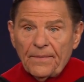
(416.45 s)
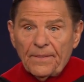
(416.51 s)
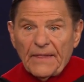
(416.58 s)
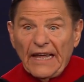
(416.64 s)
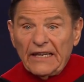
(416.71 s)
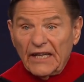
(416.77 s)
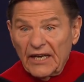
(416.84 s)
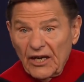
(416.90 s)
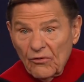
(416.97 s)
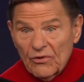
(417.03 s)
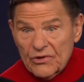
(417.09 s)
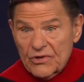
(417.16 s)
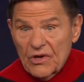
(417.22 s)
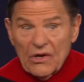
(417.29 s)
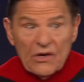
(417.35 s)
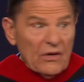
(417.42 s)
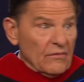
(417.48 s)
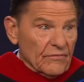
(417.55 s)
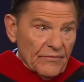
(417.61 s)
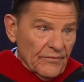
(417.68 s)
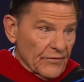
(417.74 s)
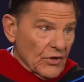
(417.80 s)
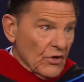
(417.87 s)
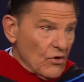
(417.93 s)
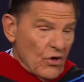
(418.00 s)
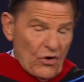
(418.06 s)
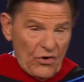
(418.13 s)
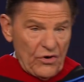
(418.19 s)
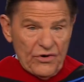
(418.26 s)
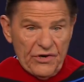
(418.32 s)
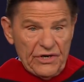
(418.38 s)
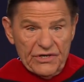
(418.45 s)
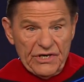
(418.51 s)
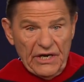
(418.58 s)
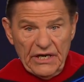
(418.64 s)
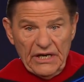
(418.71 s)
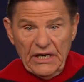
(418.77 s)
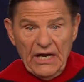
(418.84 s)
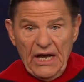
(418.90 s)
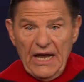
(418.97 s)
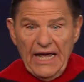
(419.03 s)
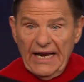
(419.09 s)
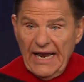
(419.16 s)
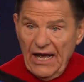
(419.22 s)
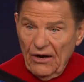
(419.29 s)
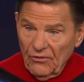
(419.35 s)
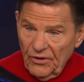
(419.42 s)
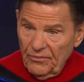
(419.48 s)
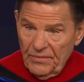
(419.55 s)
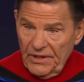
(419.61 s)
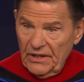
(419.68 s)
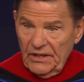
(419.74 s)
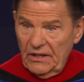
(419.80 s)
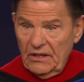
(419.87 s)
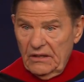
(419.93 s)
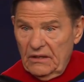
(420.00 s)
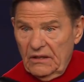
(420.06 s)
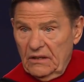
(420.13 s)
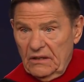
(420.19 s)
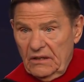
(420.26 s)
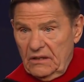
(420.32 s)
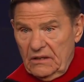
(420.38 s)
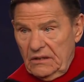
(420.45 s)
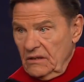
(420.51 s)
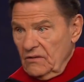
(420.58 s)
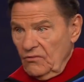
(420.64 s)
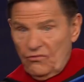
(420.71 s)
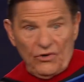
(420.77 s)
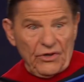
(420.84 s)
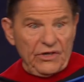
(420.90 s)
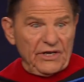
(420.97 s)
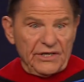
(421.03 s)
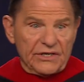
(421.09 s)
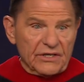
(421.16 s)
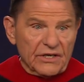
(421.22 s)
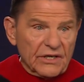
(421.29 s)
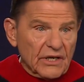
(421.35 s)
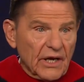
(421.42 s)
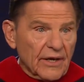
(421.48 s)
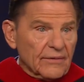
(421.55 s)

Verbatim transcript: And then he was heard to say, and I would be worthless today.